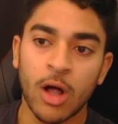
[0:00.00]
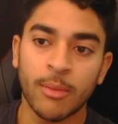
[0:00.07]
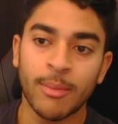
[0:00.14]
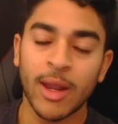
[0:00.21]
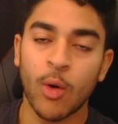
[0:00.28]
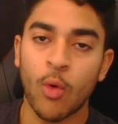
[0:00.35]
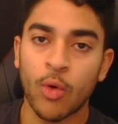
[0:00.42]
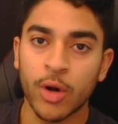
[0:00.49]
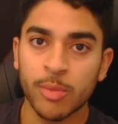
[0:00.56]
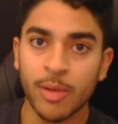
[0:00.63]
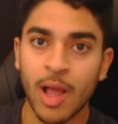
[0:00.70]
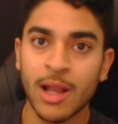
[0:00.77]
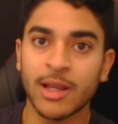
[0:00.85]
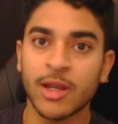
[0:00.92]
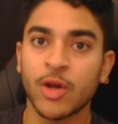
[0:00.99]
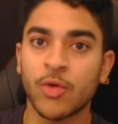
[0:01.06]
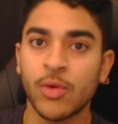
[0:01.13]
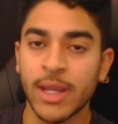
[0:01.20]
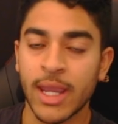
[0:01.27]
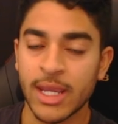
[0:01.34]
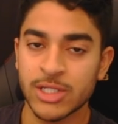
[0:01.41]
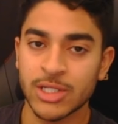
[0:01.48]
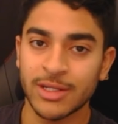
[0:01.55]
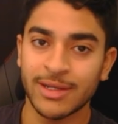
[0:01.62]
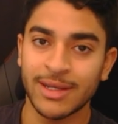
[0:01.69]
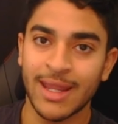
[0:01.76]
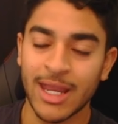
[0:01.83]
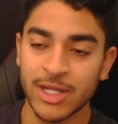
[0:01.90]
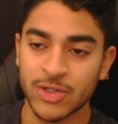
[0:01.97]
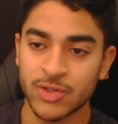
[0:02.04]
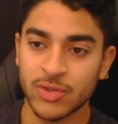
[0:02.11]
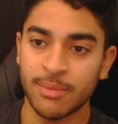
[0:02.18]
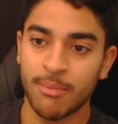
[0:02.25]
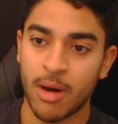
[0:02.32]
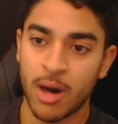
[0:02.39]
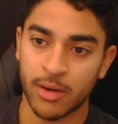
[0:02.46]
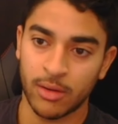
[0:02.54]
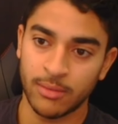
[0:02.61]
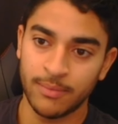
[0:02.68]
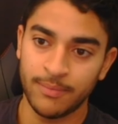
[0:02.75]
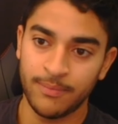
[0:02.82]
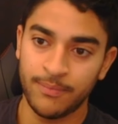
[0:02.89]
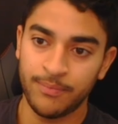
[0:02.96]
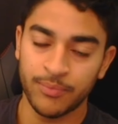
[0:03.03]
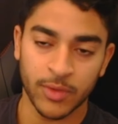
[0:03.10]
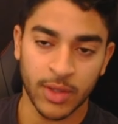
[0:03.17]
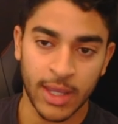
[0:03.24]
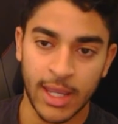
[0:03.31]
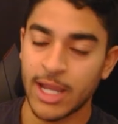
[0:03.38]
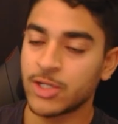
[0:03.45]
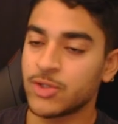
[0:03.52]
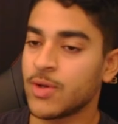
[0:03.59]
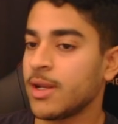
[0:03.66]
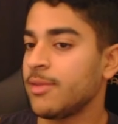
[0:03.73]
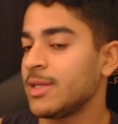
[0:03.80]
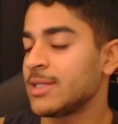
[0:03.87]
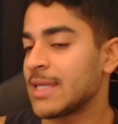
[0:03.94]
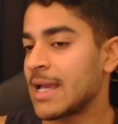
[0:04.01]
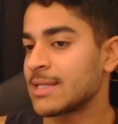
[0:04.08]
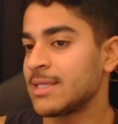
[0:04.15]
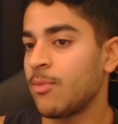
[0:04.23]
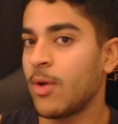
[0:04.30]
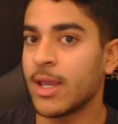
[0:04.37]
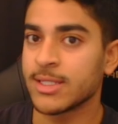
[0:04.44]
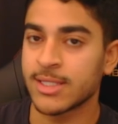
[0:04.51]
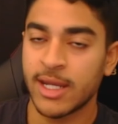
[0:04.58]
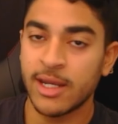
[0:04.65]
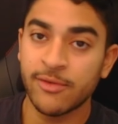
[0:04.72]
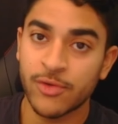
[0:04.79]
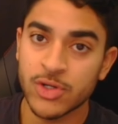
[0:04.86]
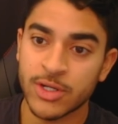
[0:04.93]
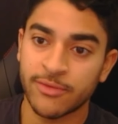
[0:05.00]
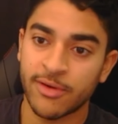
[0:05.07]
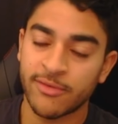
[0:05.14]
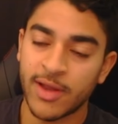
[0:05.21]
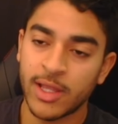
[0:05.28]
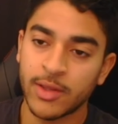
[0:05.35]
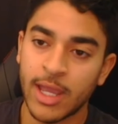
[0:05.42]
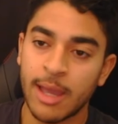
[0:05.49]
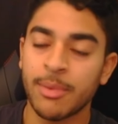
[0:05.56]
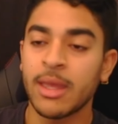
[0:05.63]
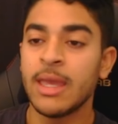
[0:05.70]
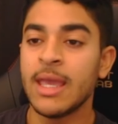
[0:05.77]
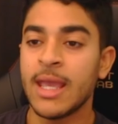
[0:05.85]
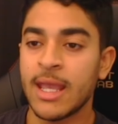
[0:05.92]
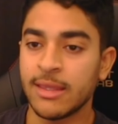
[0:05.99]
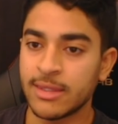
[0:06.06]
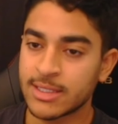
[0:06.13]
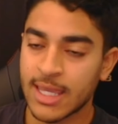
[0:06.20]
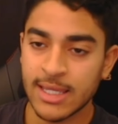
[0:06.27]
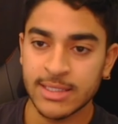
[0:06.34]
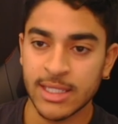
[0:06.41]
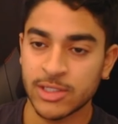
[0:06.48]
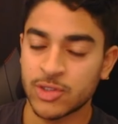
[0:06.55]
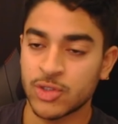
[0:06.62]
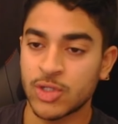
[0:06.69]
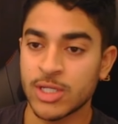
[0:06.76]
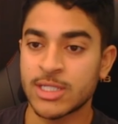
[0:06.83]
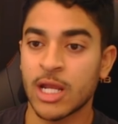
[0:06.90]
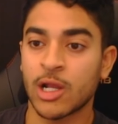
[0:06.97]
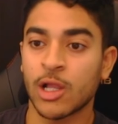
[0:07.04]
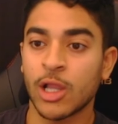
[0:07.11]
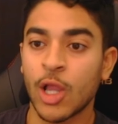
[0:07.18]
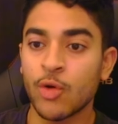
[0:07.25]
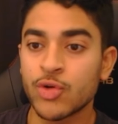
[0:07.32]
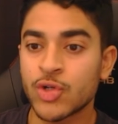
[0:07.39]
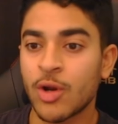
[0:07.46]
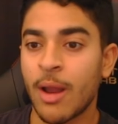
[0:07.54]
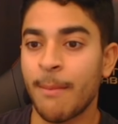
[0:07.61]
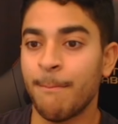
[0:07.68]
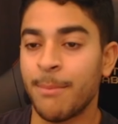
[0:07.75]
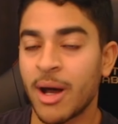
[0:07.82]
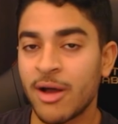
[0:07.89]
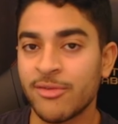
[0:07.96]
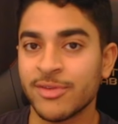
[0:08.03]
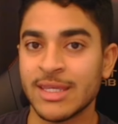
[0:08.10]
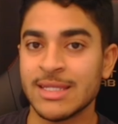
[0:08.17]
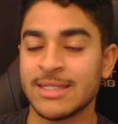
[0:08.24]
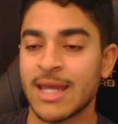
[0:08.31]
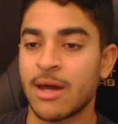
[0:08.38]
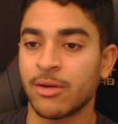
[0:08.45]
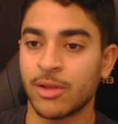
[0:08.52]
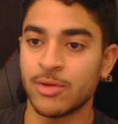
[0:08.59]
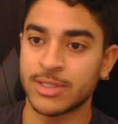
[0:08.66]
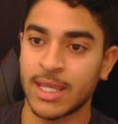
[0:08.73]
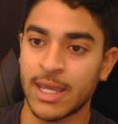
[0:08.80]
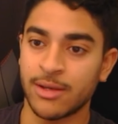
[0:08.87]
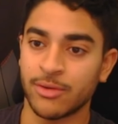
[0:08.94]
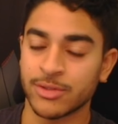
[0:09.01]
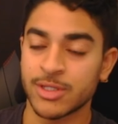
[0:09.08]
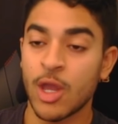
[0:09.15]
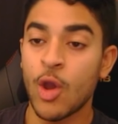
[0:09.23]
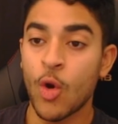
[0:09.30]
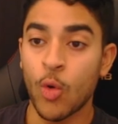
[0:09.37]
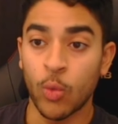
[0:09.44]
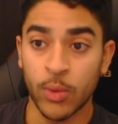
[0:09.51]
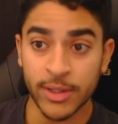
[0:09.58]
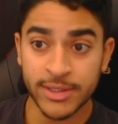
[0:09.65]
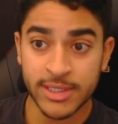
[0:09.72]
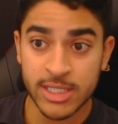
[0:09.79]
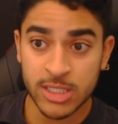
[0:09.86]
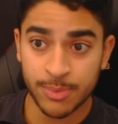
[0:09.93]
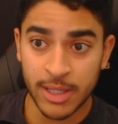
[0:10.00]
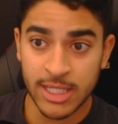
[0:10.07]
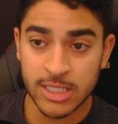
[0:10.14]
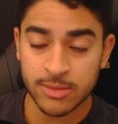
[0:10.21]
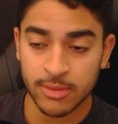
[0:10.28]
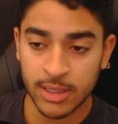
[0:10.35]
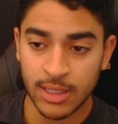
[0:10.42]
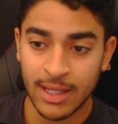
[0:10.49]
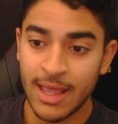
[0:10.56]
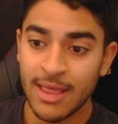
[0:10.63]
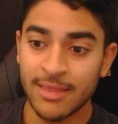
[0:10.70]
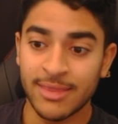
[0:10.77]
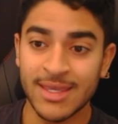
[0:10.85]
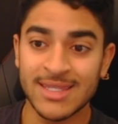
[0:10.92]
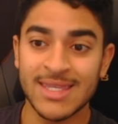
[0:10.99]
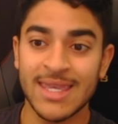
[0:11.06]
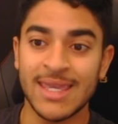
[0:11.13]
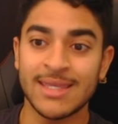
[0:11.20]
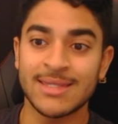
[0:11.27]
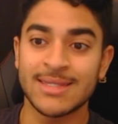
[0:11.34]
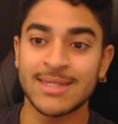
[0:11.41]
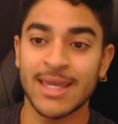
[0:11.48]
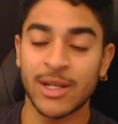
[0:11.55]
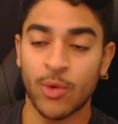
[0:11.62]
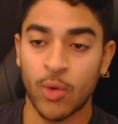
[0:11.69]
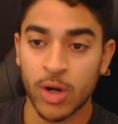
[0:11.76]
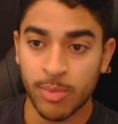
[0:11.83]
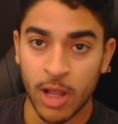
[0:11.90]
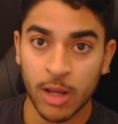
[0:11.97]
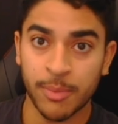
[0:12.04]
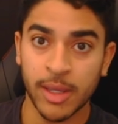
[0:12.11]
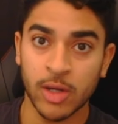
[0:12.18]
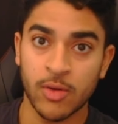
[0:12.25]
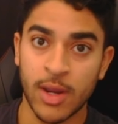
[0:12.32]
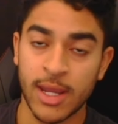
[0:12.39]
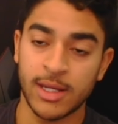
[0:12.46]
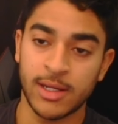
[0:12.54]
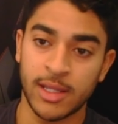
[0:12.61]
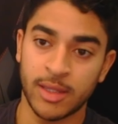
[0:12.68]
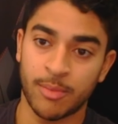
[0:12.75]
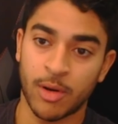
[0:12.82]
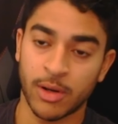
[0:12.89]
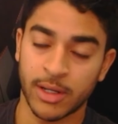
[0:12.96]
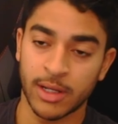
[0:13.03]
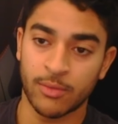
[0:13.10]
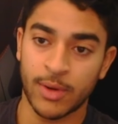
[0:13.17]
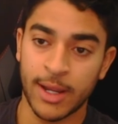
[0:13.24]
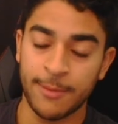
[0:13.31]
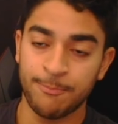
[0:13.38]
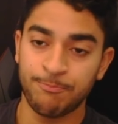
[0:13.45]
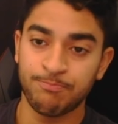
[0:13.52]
my order block creation entry model. Okay, I treat it the exact same way as an inversion fair value gap. In this case, it's just a closure above these down close candles. With displacement, this is an order block being created in the market, right?